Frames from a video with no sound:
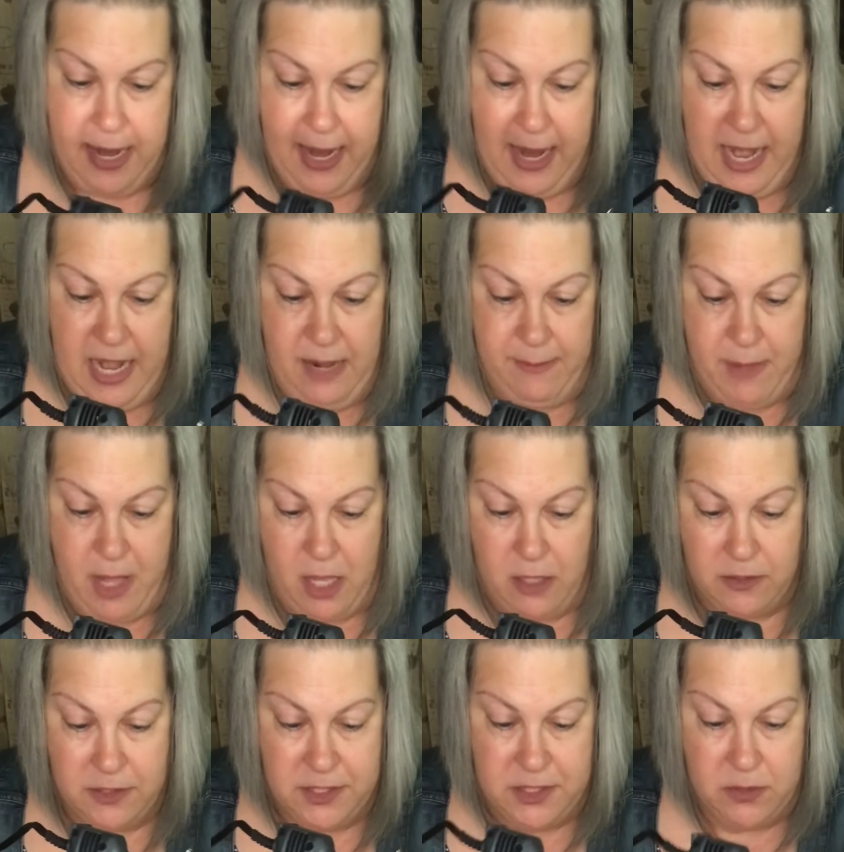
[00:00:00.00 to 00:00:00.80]
and I'm
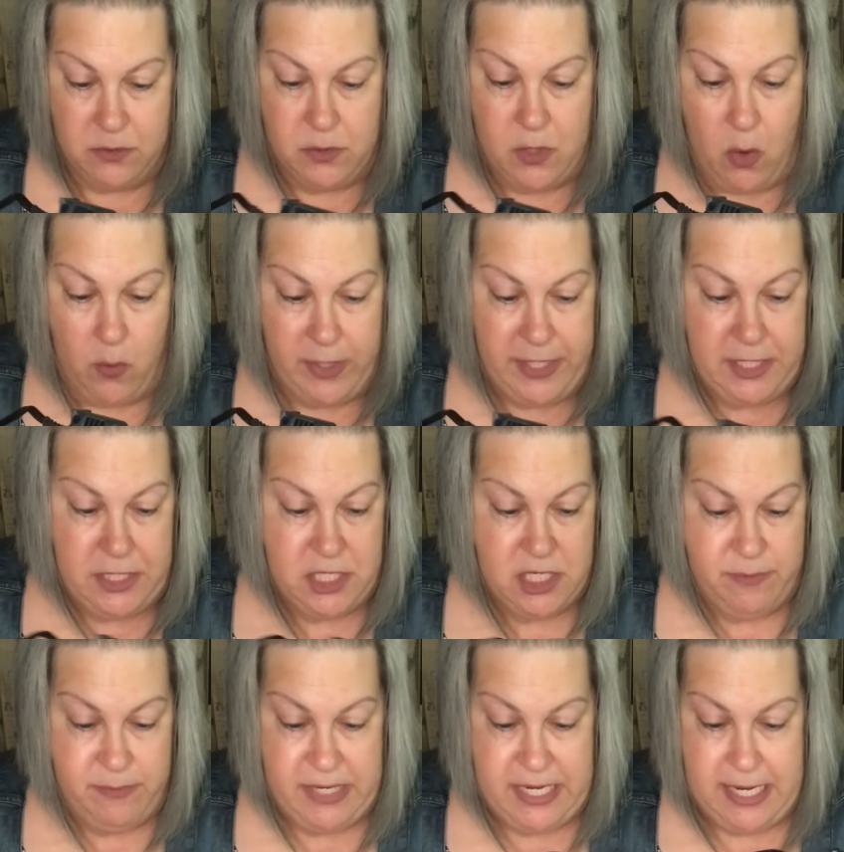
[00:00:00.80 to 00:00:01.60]
also going
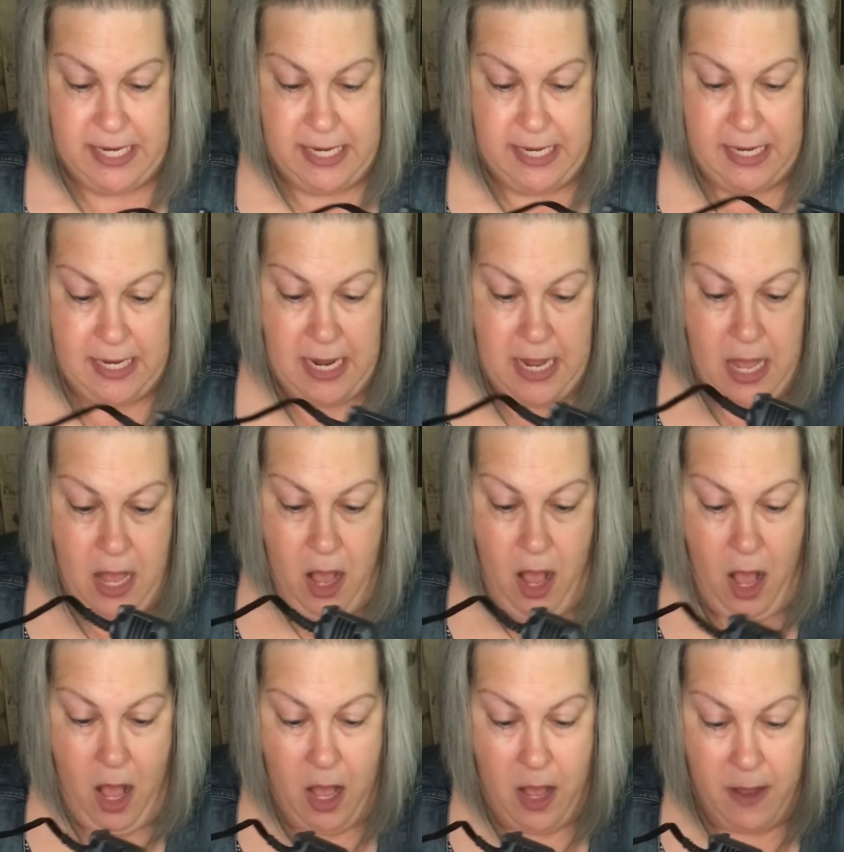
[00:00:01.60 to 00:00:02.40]
to be
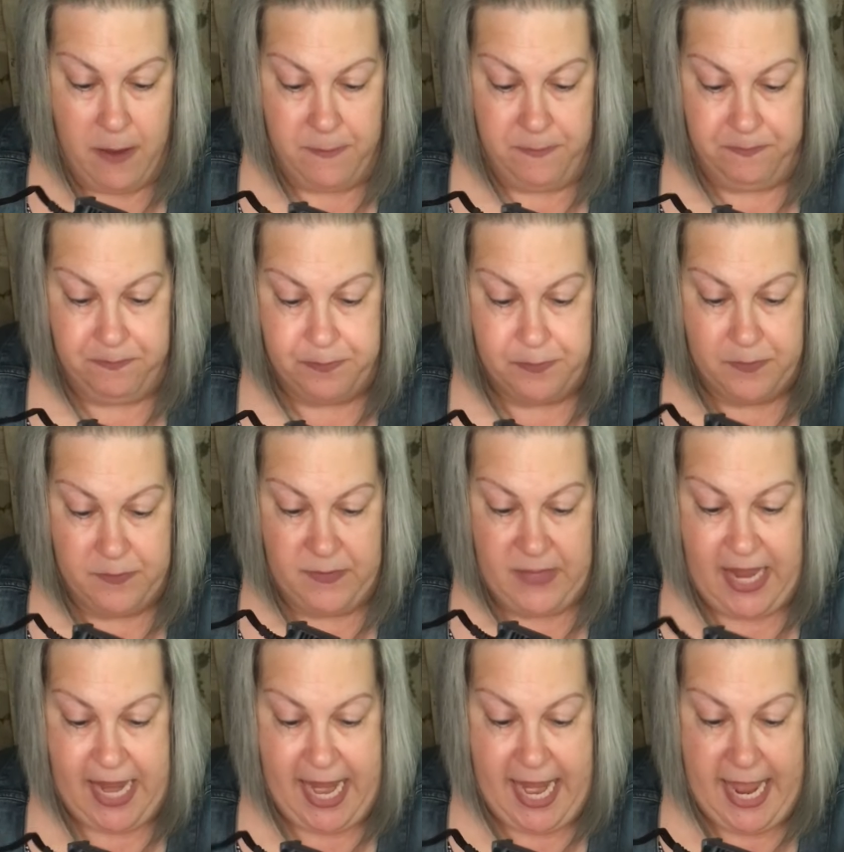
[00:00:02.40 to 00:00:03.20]

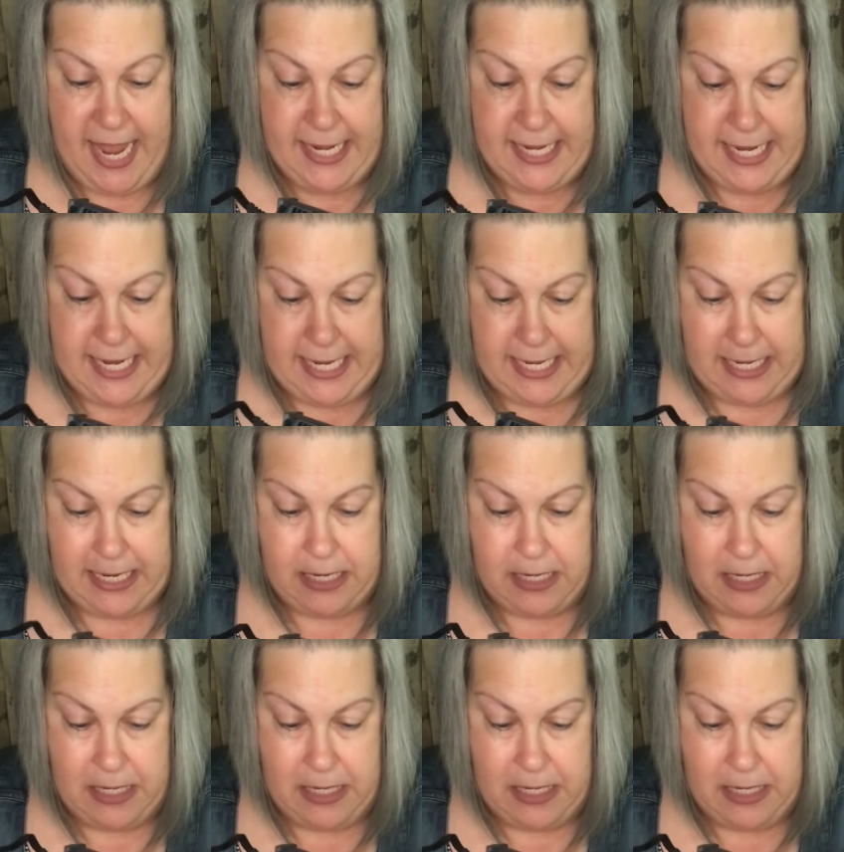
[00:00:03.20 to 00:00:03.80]
adding